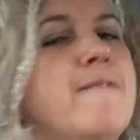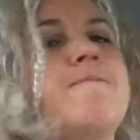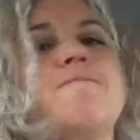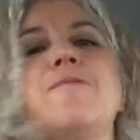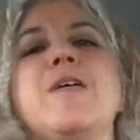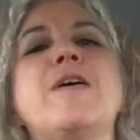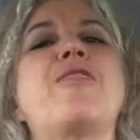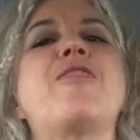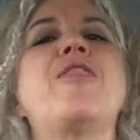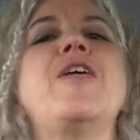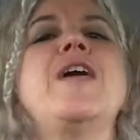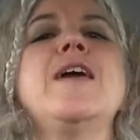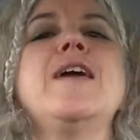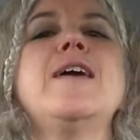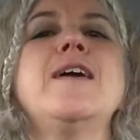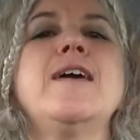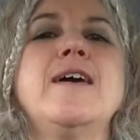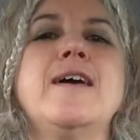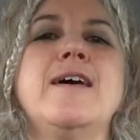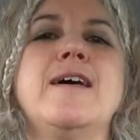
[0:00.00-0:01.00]
The
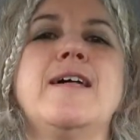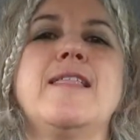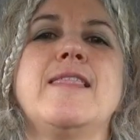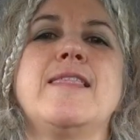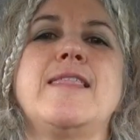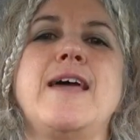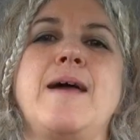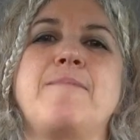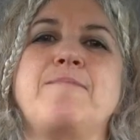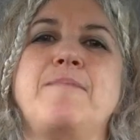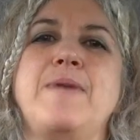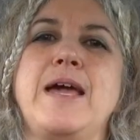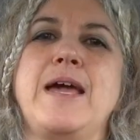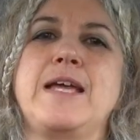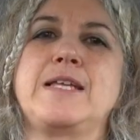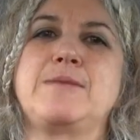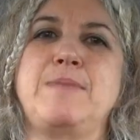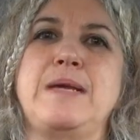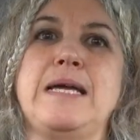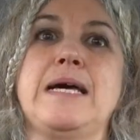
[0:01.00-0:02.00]
thing that
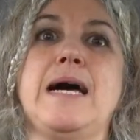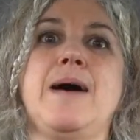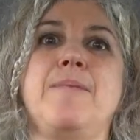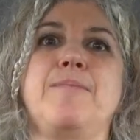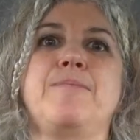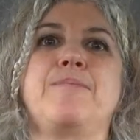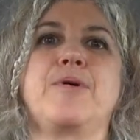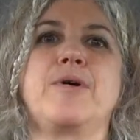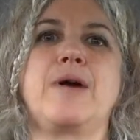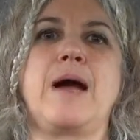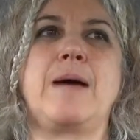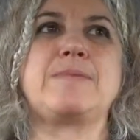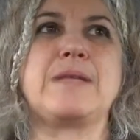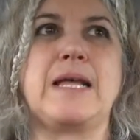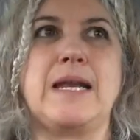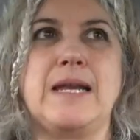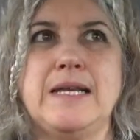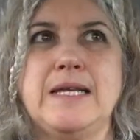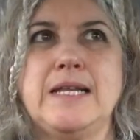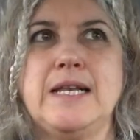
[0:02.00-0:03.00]
makes me perhaps a
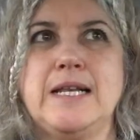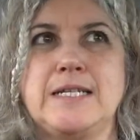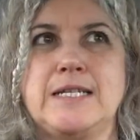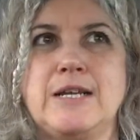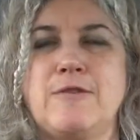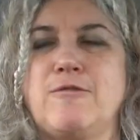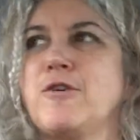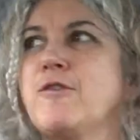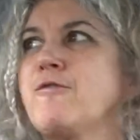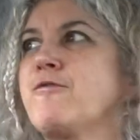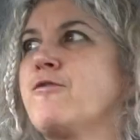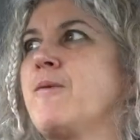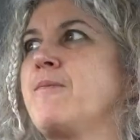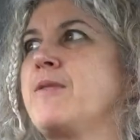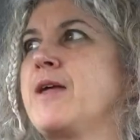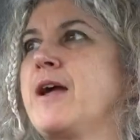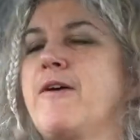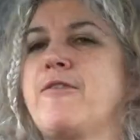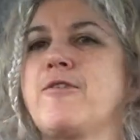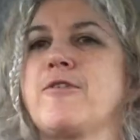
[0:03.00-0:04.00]
little different from
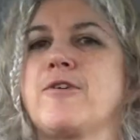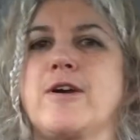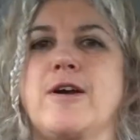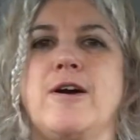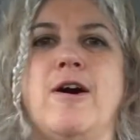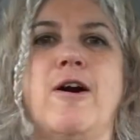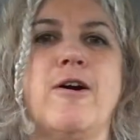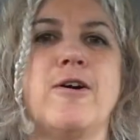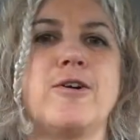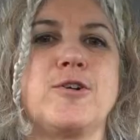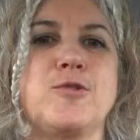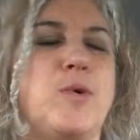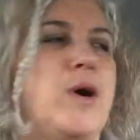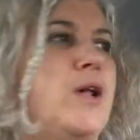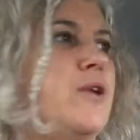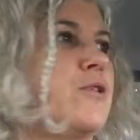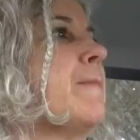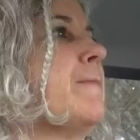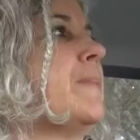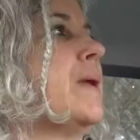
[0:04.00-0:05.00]
the other car
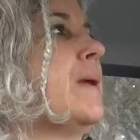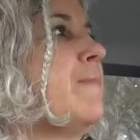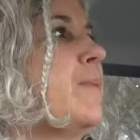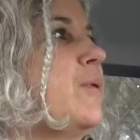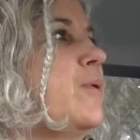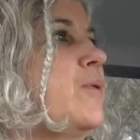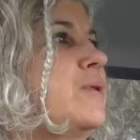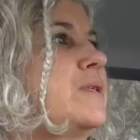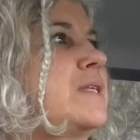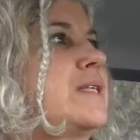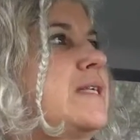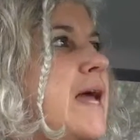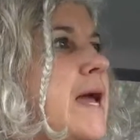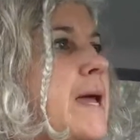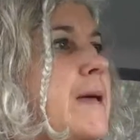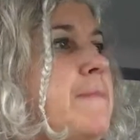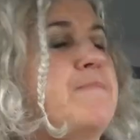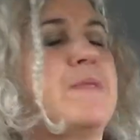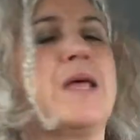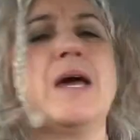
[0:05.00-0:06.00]
dwellers, people
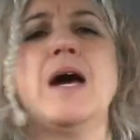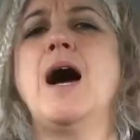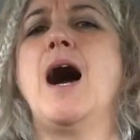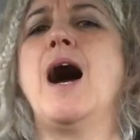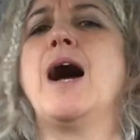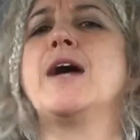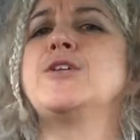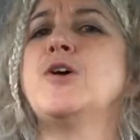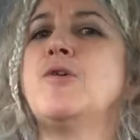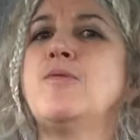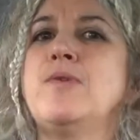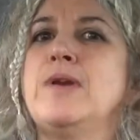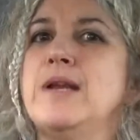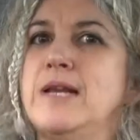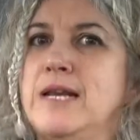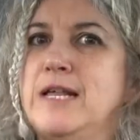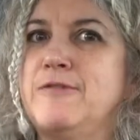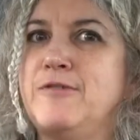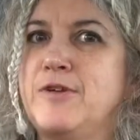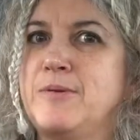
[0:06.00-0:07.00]
say, I don't
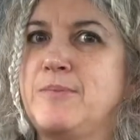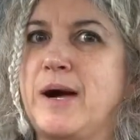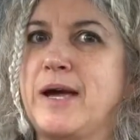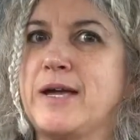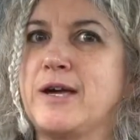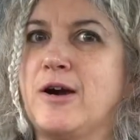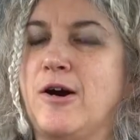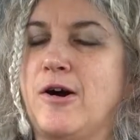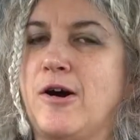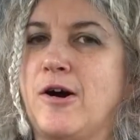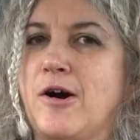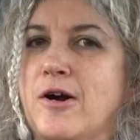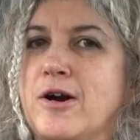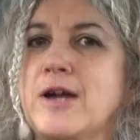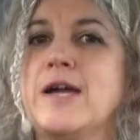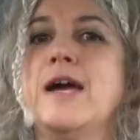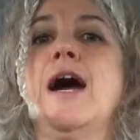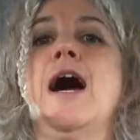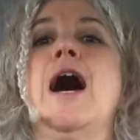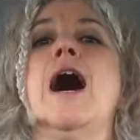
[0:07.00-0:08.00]
live in my car,
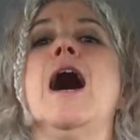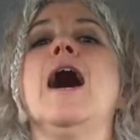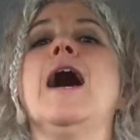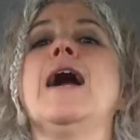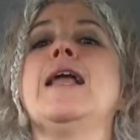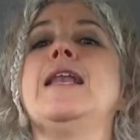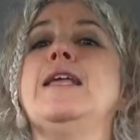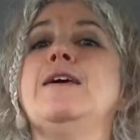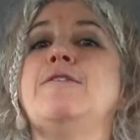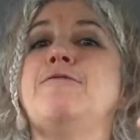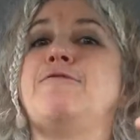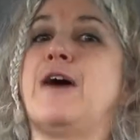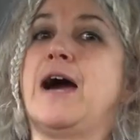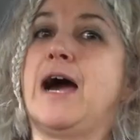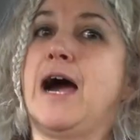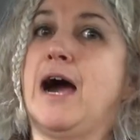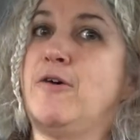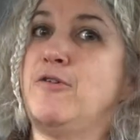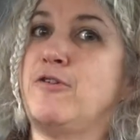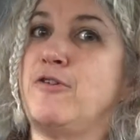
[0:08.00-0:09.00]
I live
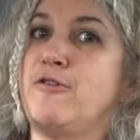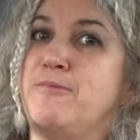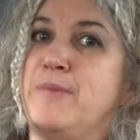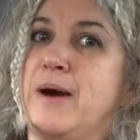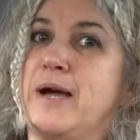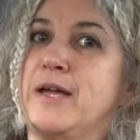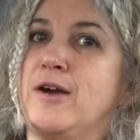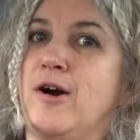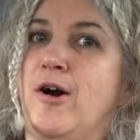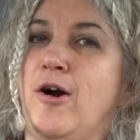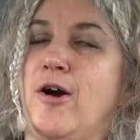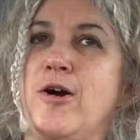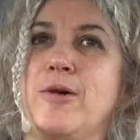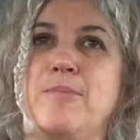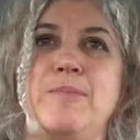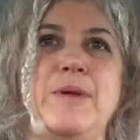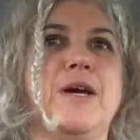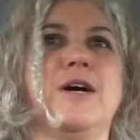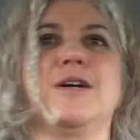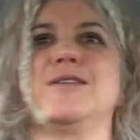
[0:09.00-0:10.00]
out of my car,
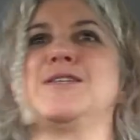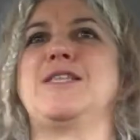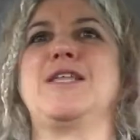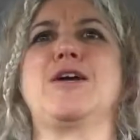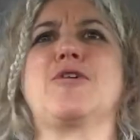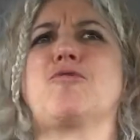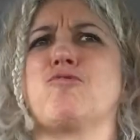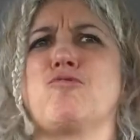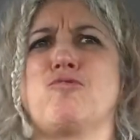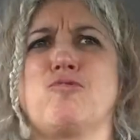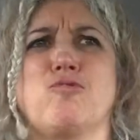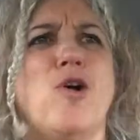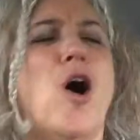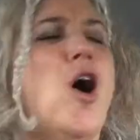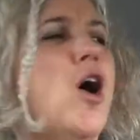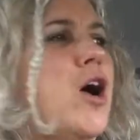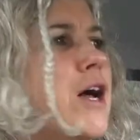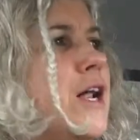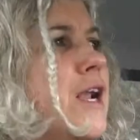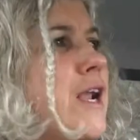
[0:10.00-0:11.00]
because they're
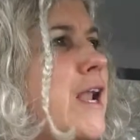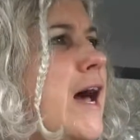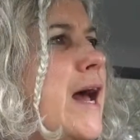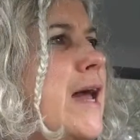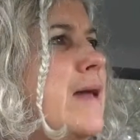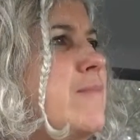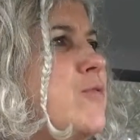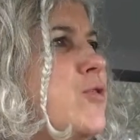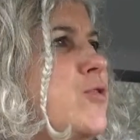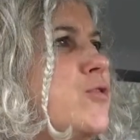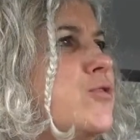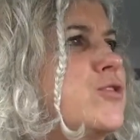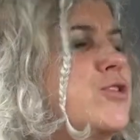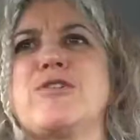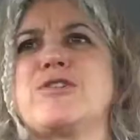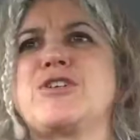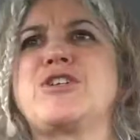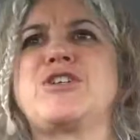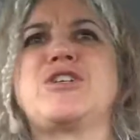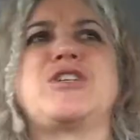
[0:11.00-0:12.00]
rock climbers,
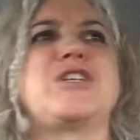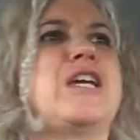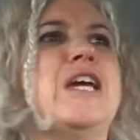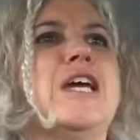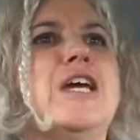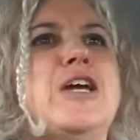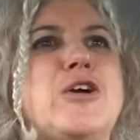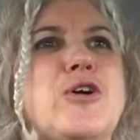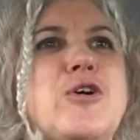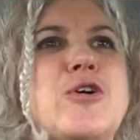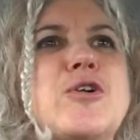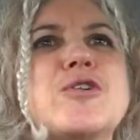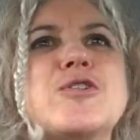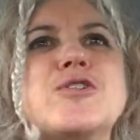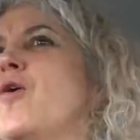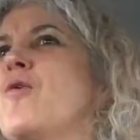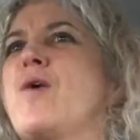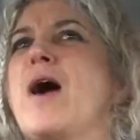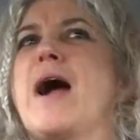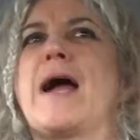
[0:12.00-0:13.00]
skiers,
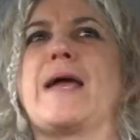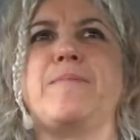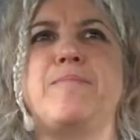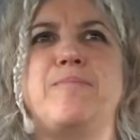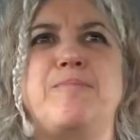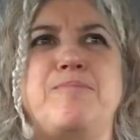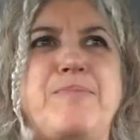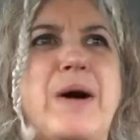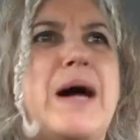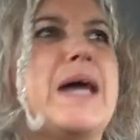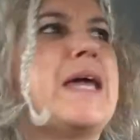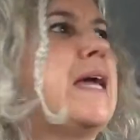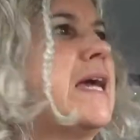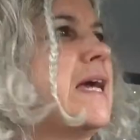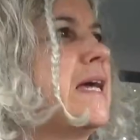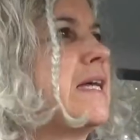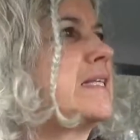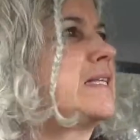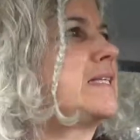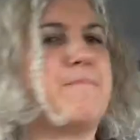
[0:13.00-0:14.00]
ride
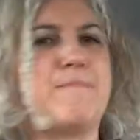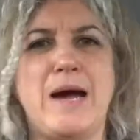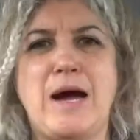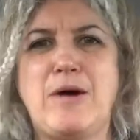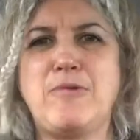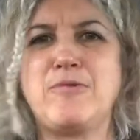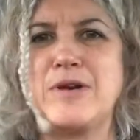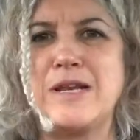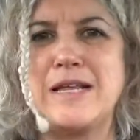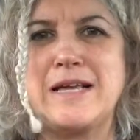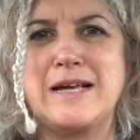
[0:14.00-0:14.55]
bikes, mountain